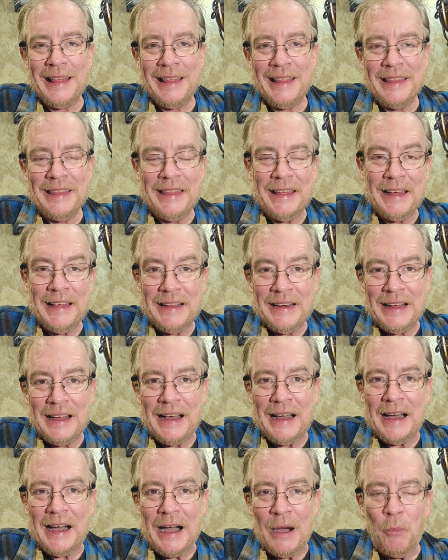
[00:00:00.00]
that
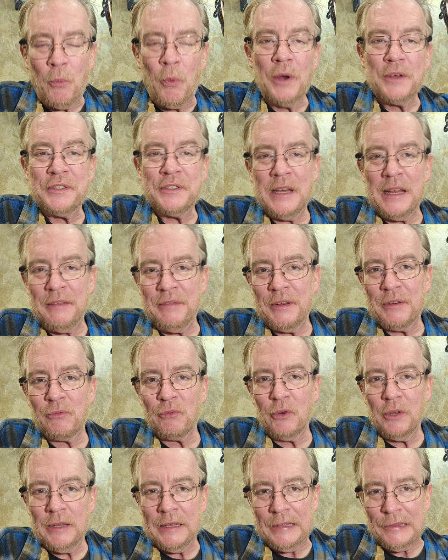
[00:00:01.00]
I wasn't even
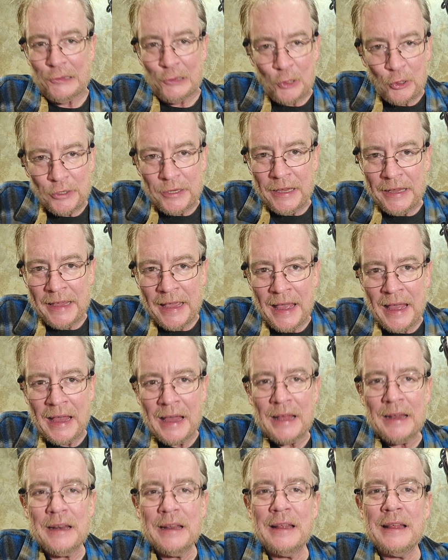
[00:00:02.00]
really looking
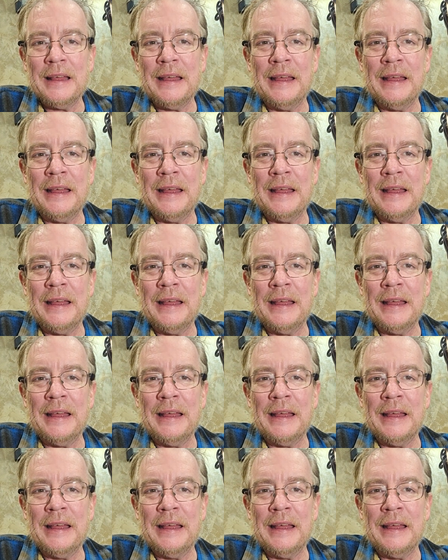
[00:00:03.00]
at.